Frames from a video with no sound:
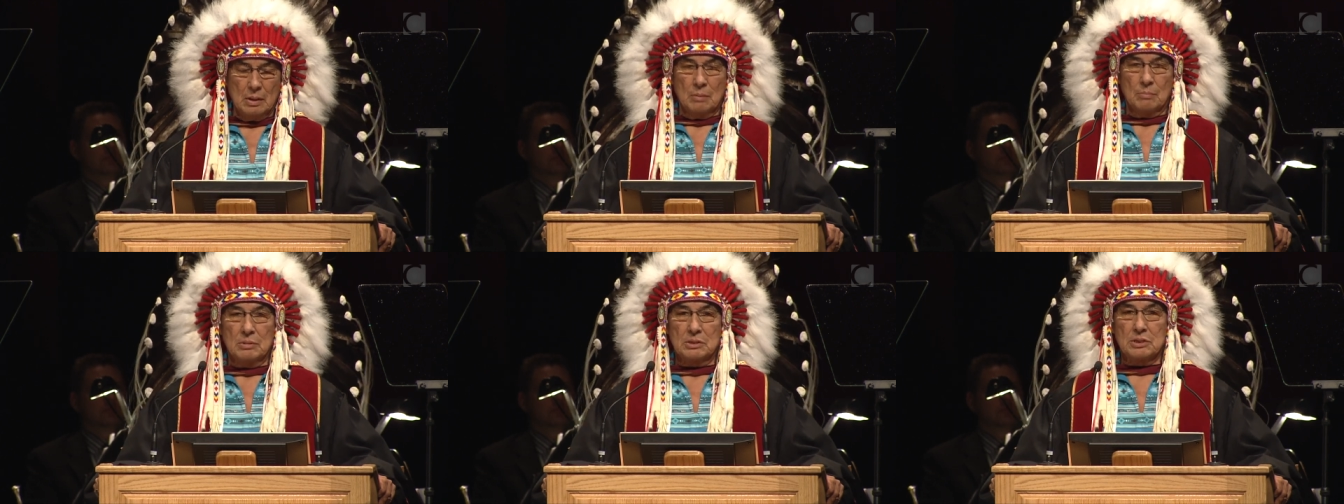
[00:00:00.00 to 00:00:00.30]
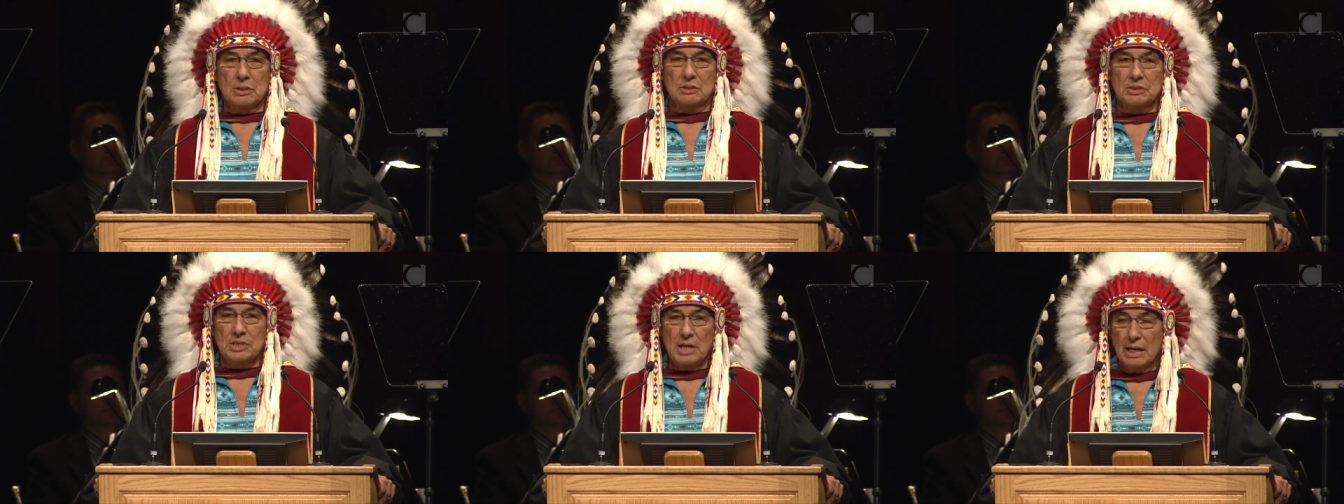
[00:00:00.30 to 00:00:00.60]

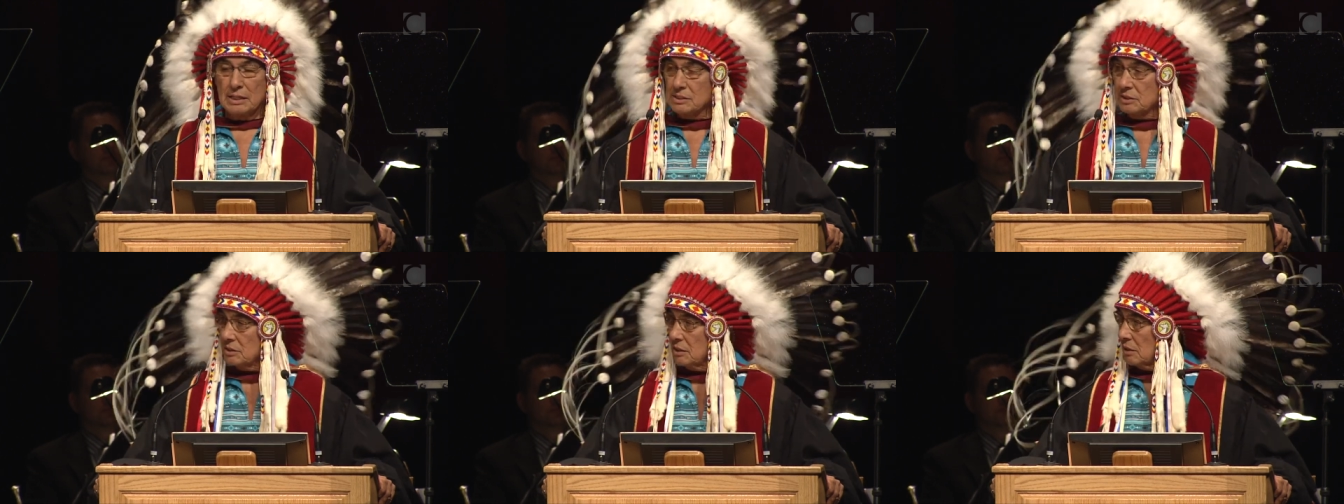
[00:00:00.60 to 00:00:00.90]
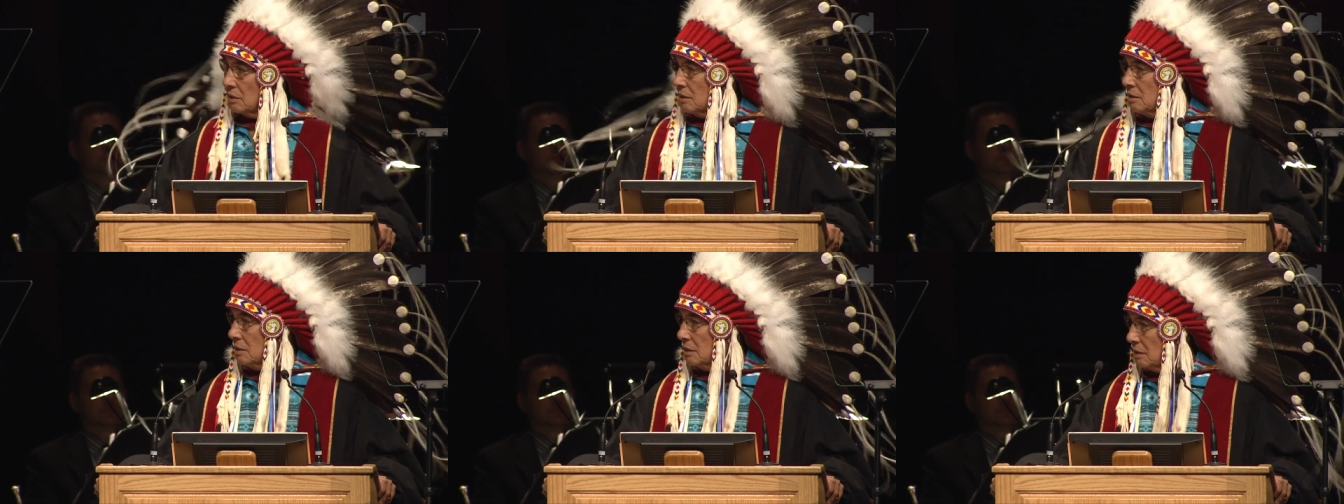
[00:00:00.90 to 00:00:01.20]
Mr.
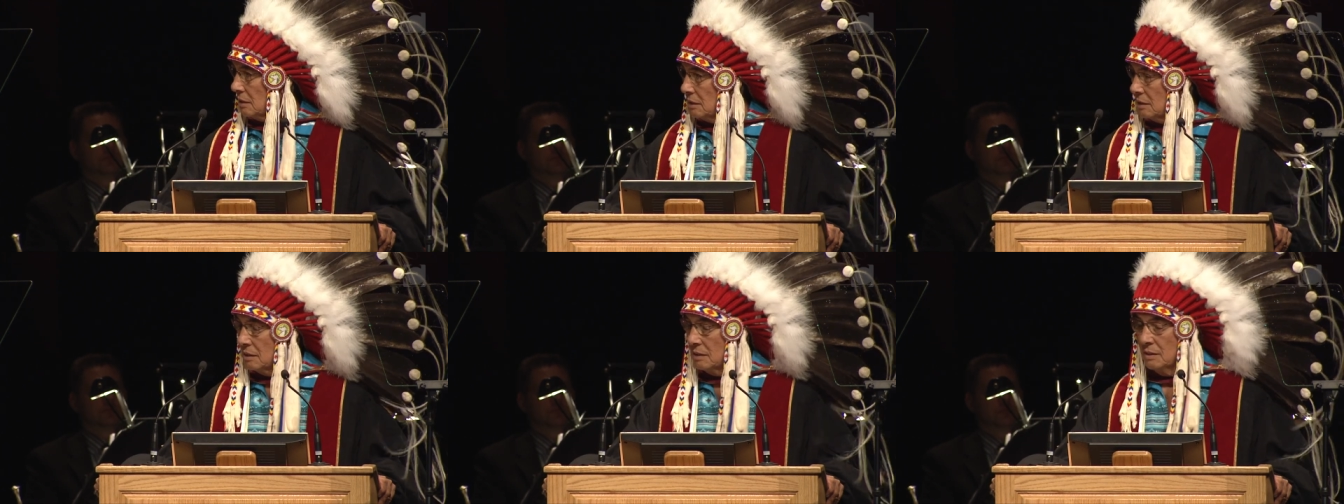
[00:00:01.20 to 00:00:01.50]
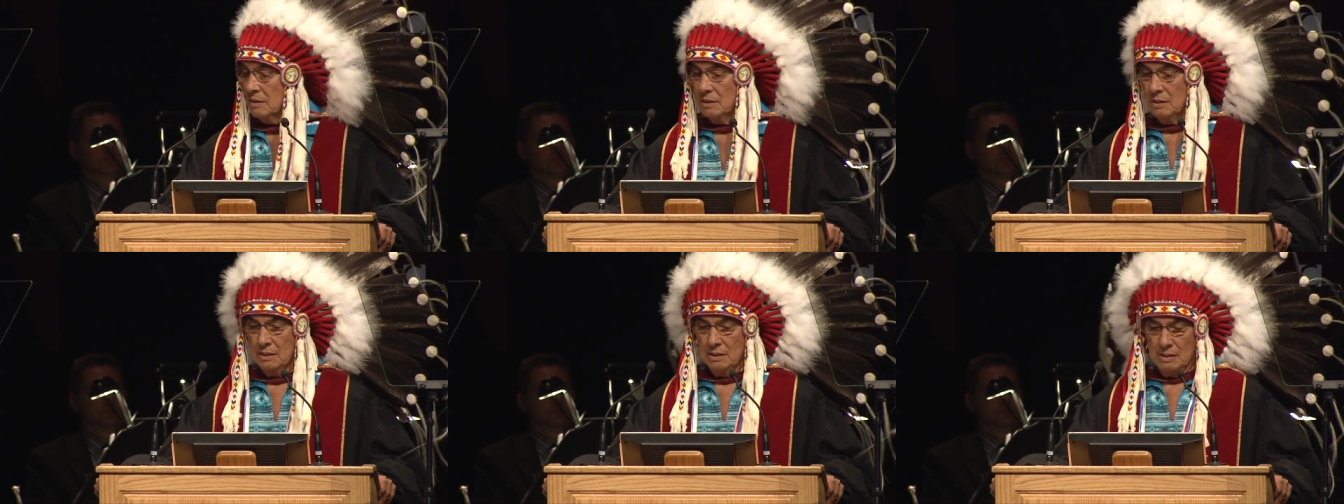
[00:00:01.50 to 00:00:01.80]
Chancellor,
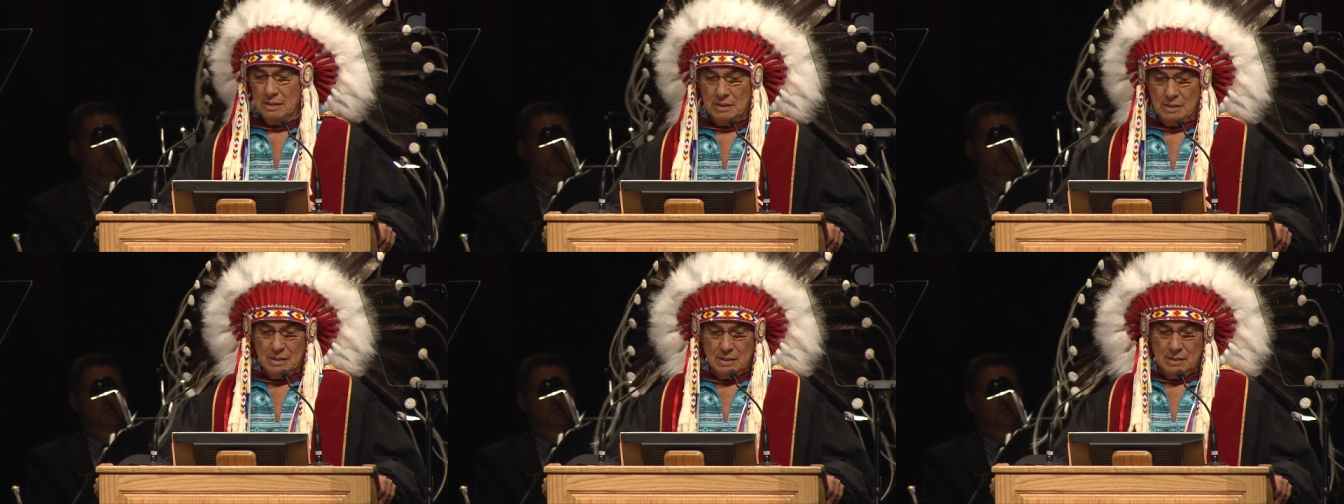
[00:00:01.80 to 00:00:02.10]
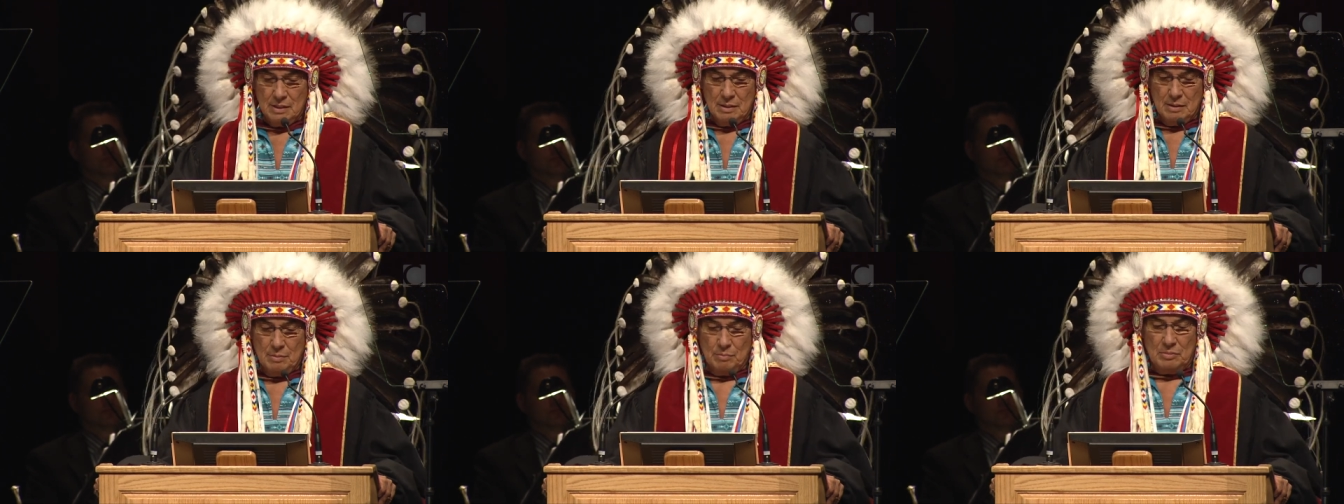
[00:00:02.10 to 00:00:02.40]

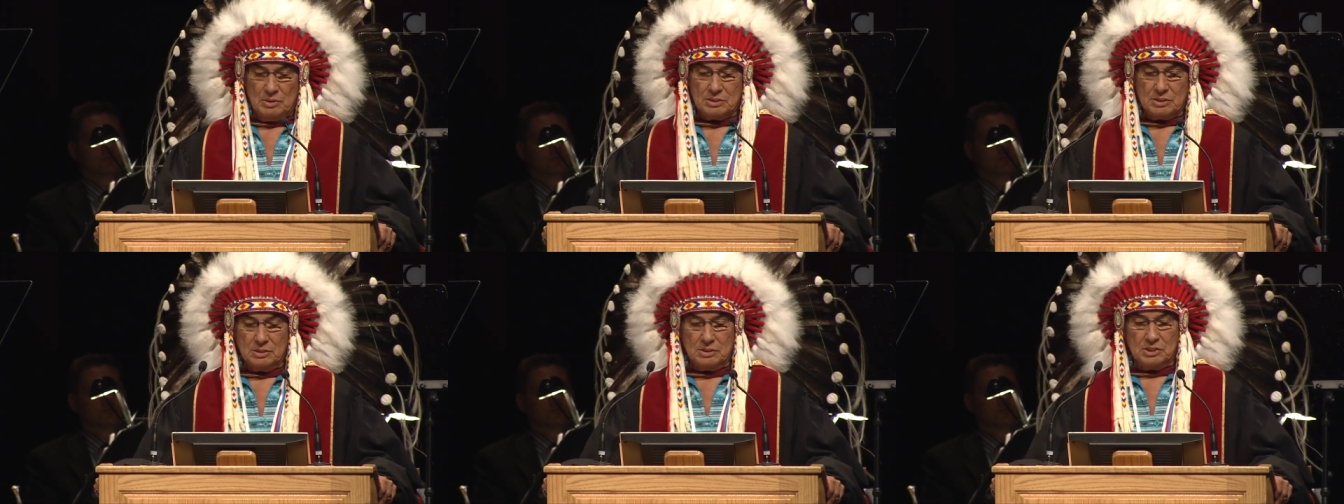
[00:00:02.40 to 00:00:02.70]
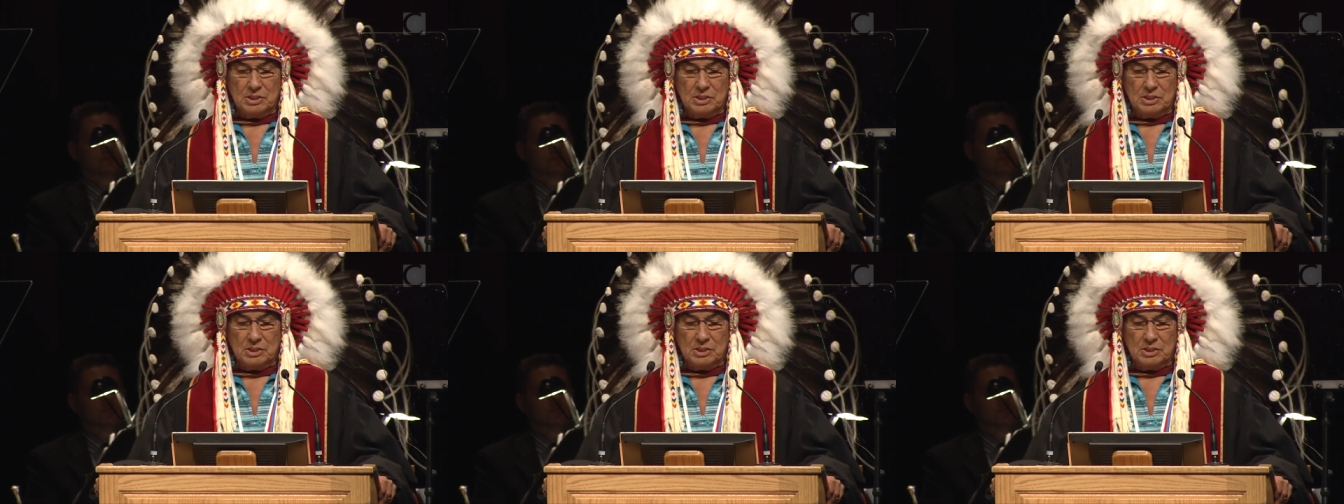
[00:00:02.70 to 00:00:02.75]
Mr.